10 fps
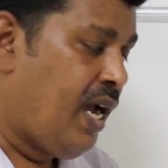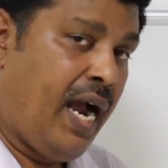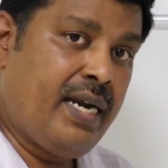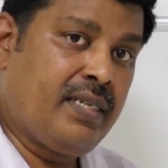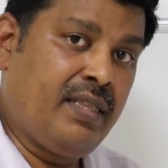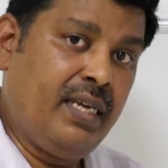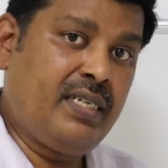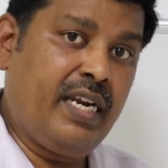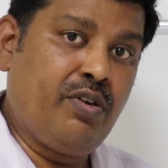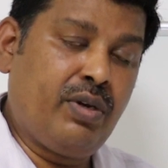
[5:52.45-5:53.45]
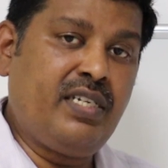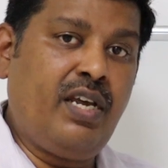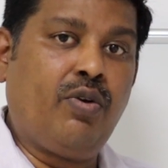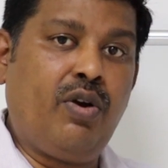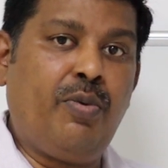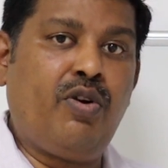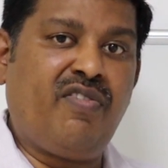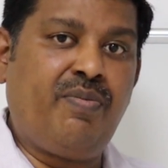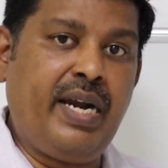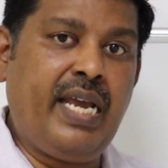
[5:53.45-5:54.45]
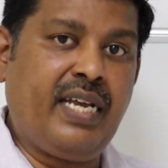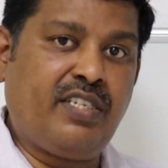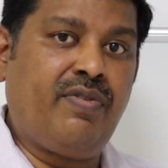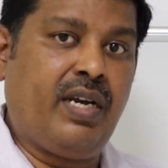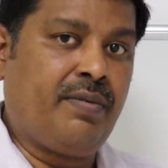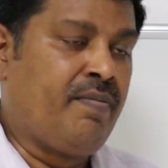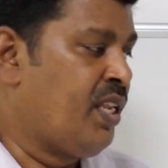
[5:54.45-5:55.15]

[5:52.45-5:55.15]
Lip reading: And the thing is like you can save good amount of money as well.